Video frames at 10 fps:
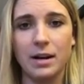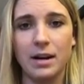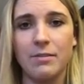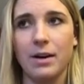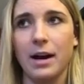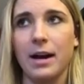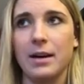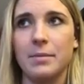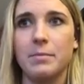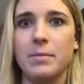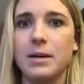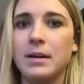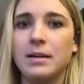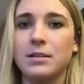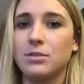And if I am
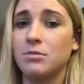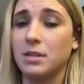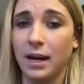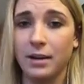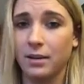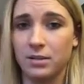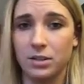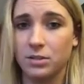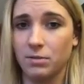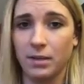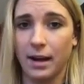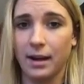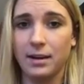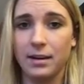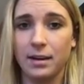too tired to do
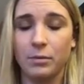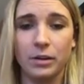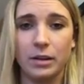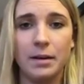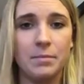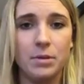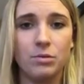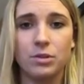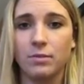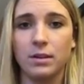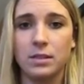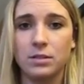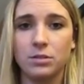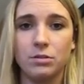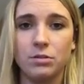that, I really am no service
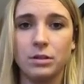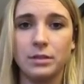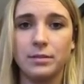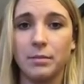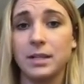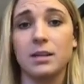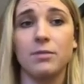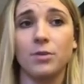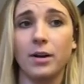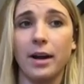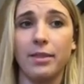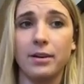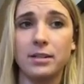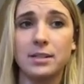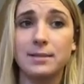to myself or
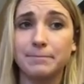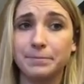others.